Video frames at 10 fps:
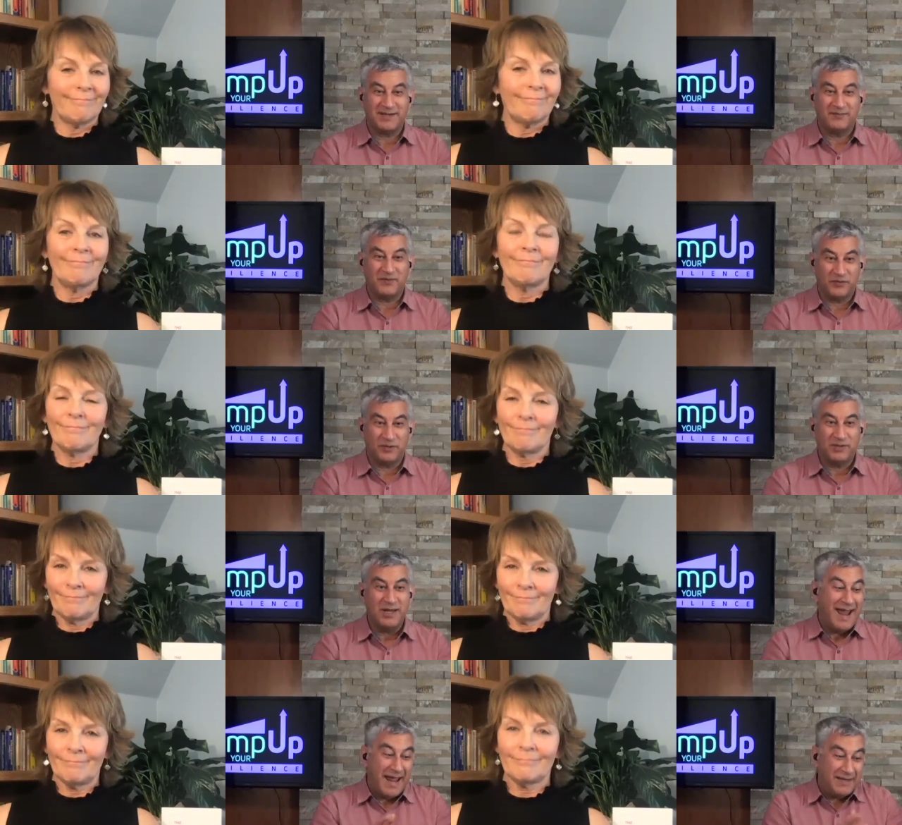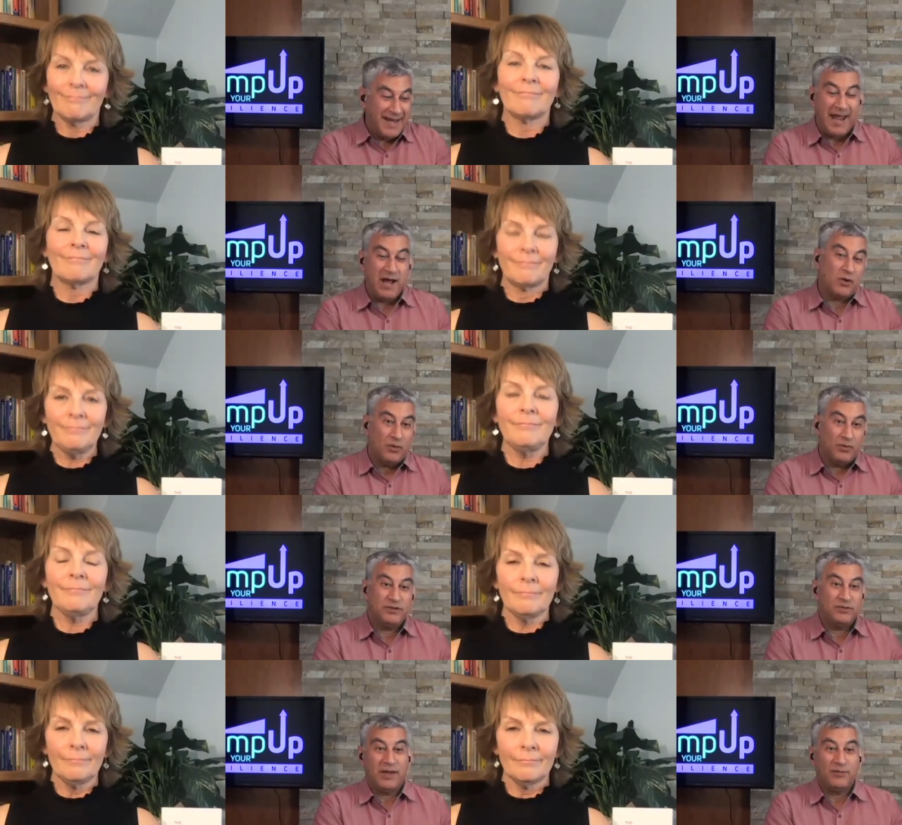Speaker 1: late before you. And now
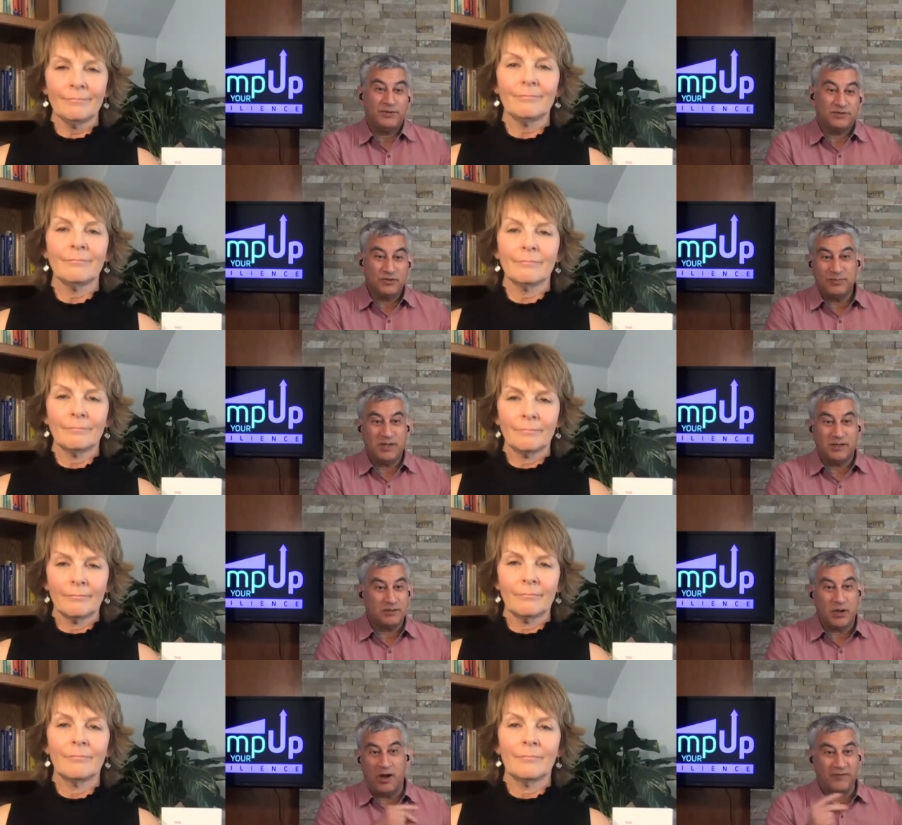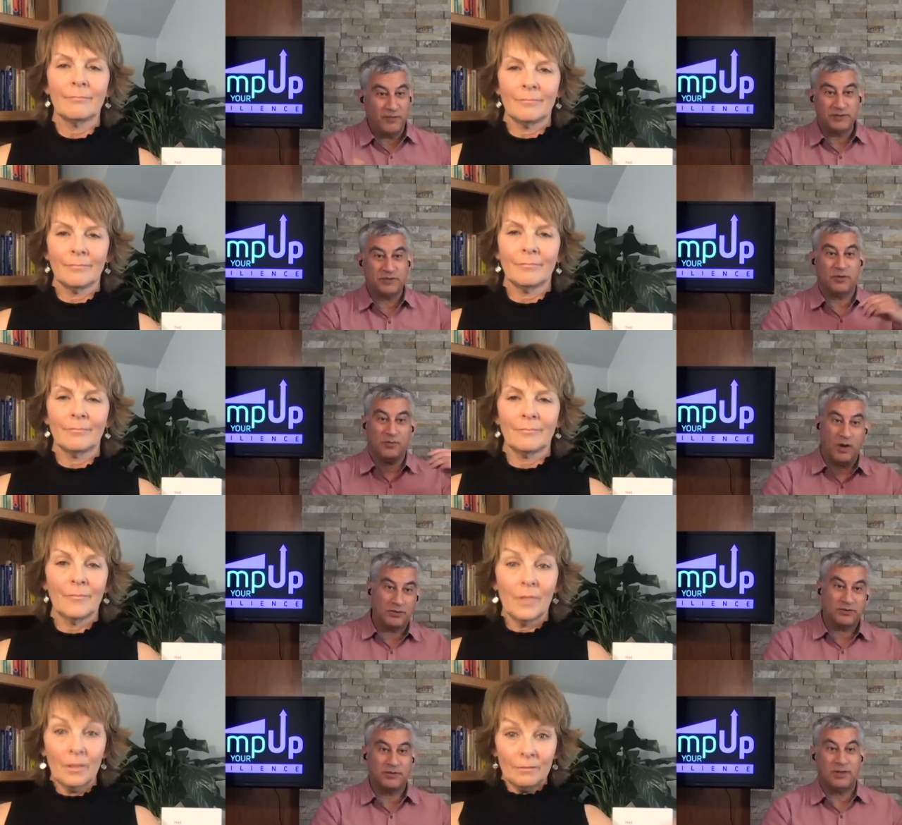we do that with Zoom meetings, off one Zoom,
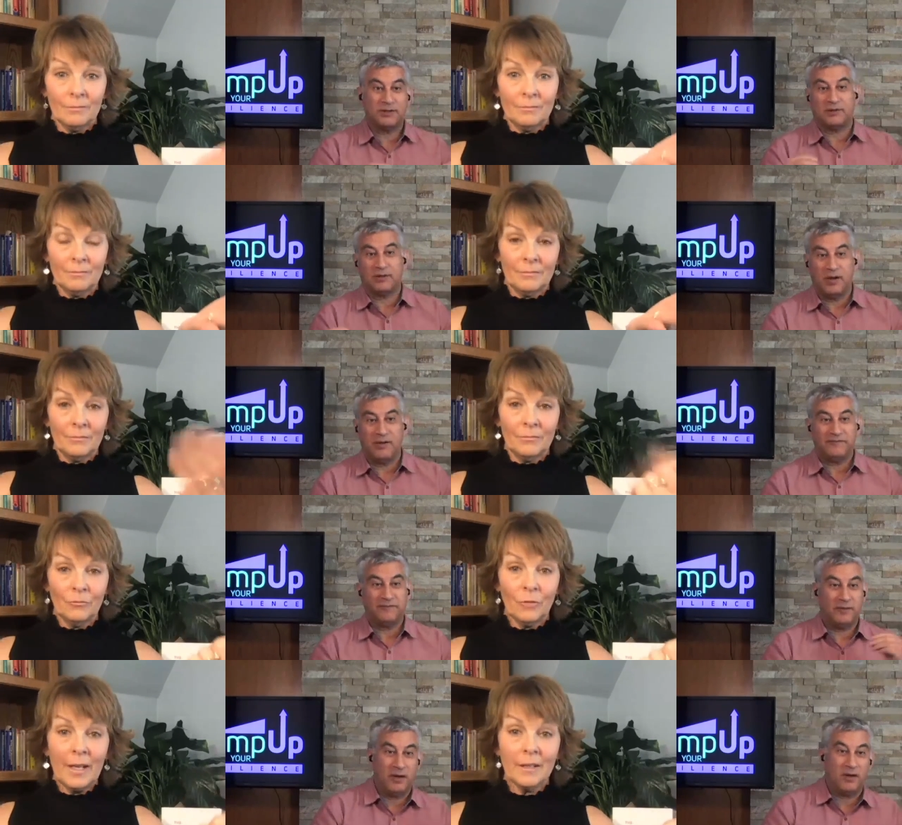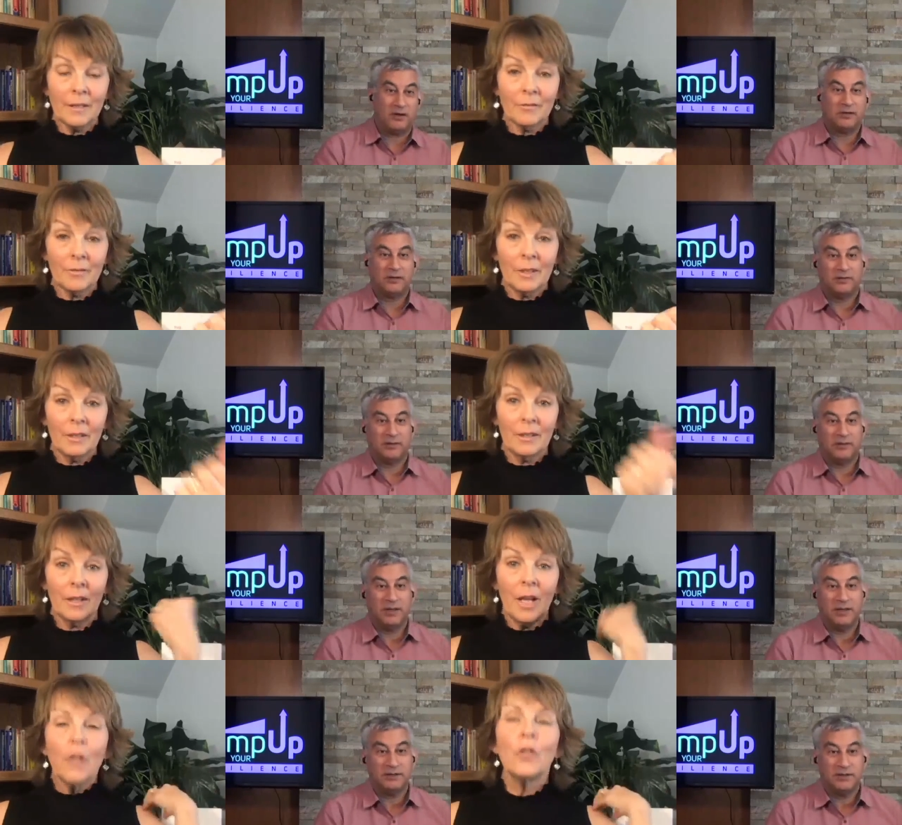onto another. Right. On.
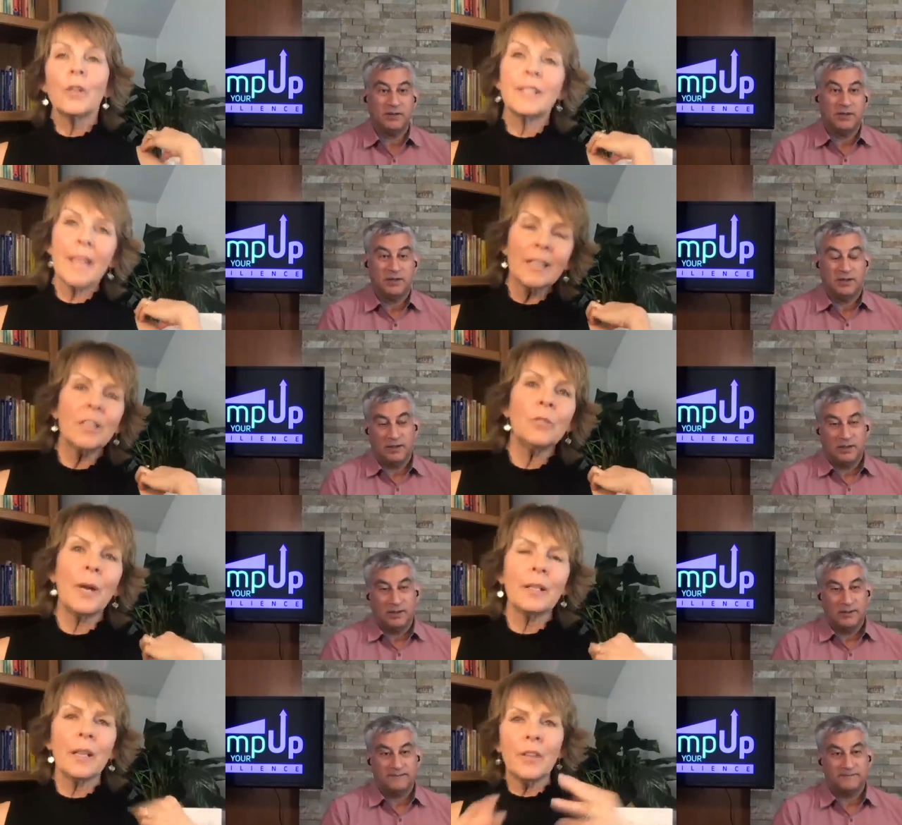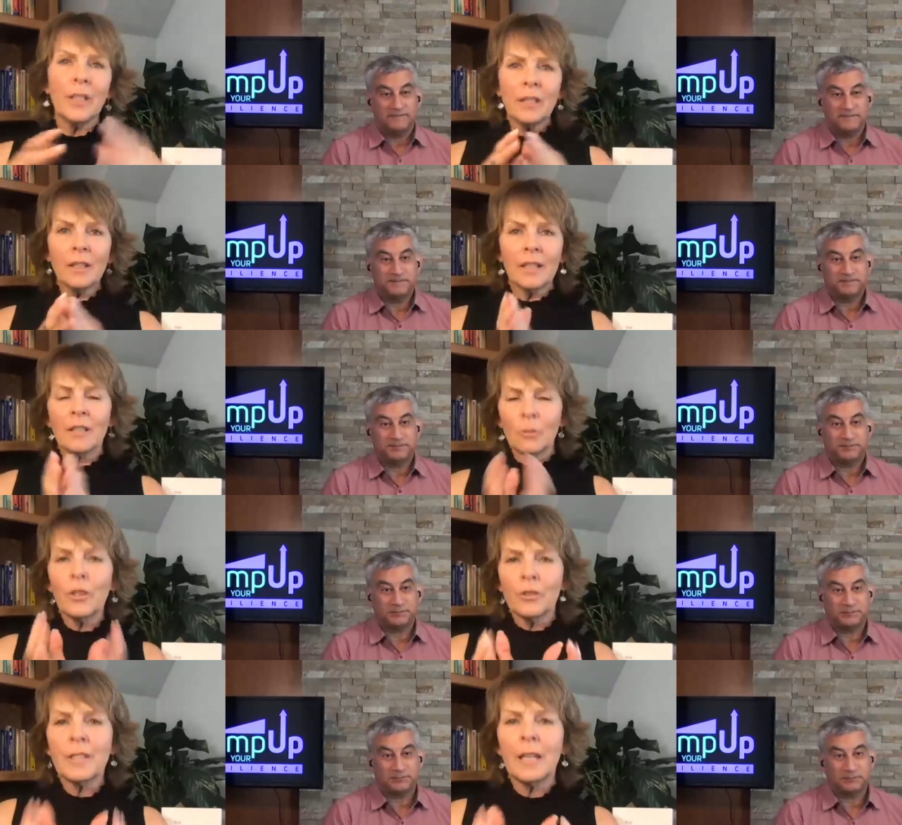Right?
Speaker 2: You're exactly right. And I think that uh, what you're
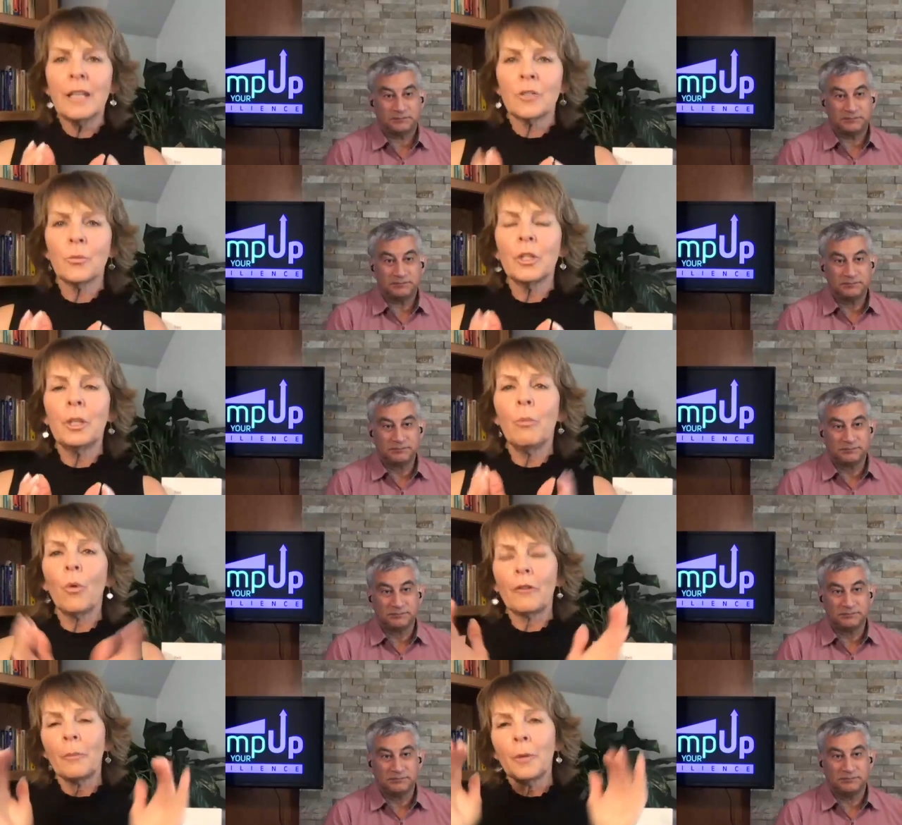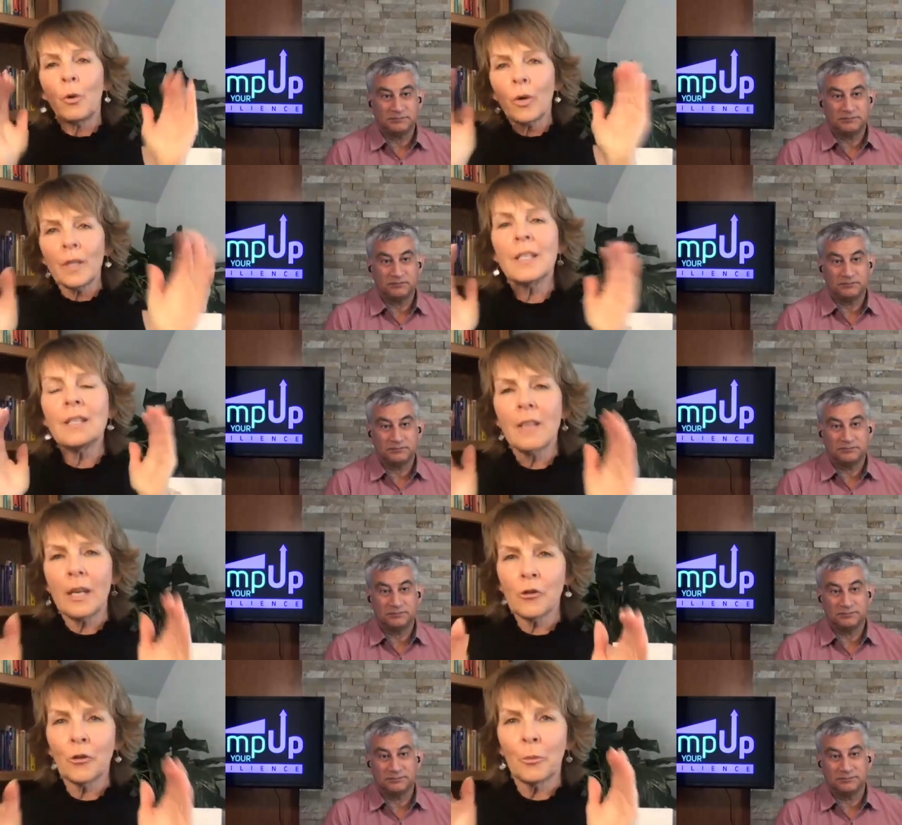saying is really important from an
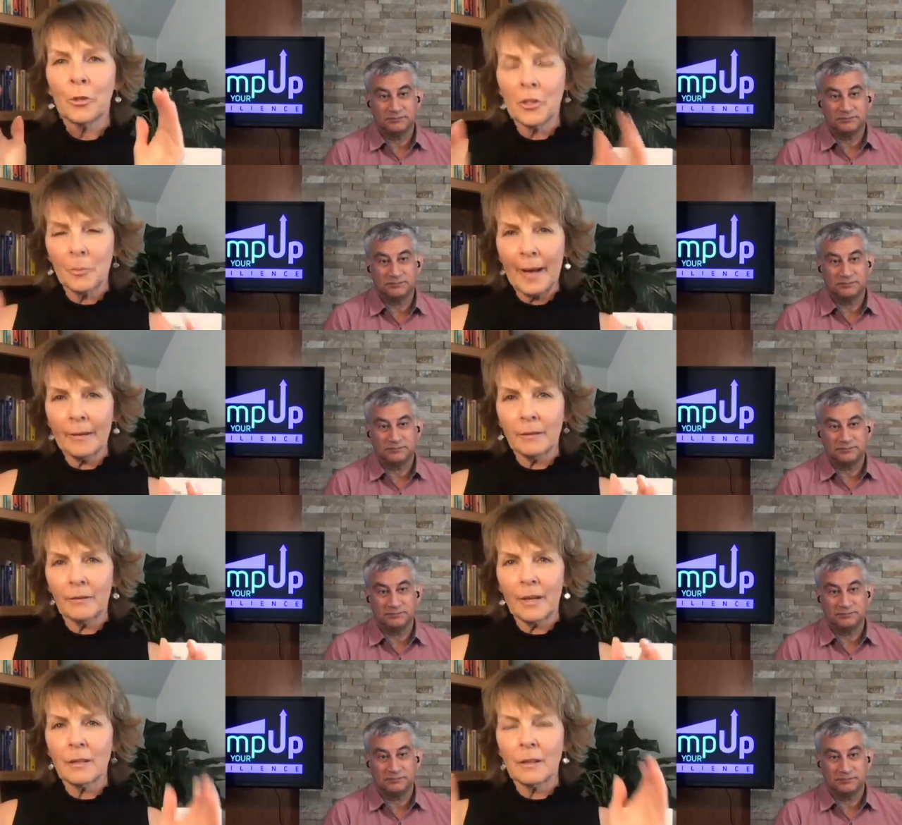organizational perspective. As a